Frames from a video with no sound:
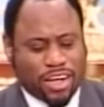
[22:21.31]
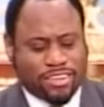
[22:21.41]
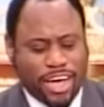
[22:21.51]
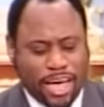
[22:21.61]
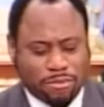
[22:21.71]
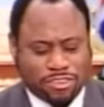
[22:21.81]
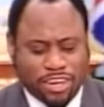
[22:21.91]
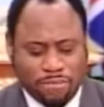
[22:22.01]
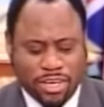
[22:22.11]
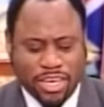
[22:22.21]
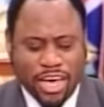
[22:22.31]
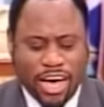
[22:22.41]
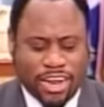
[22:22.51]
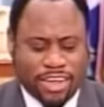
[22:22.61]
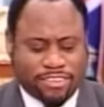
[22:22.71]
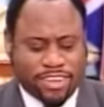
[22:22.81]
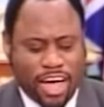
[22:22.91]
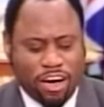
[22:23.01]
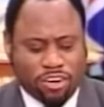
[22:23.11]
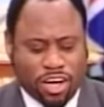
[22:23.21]
a time is coming and has
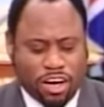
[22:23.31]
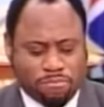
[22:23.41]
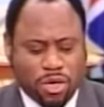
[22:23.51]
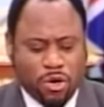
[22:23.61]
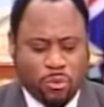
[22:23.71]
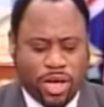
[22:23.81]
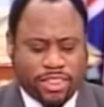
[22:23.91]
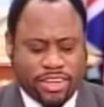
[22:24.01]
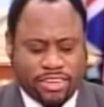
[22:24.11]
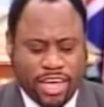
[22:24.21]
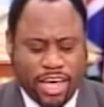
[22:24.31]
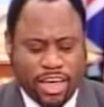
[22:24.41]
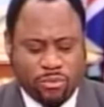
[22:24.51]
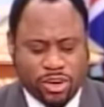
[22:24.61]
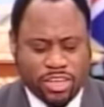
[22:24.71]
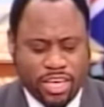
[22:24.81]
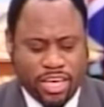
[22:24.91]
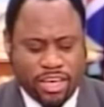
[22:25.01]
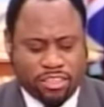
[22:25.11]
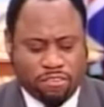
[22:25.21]
now come when the dead will
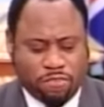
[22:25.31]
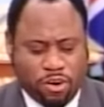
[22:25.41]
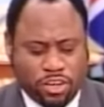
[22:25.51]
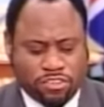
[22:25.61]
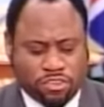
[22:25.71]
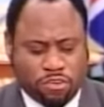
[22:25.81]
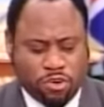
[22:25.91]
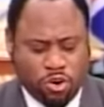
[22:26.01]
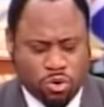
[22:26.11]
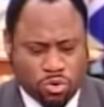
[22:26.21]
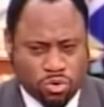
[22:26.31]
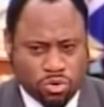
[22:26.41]
hear the voice of who?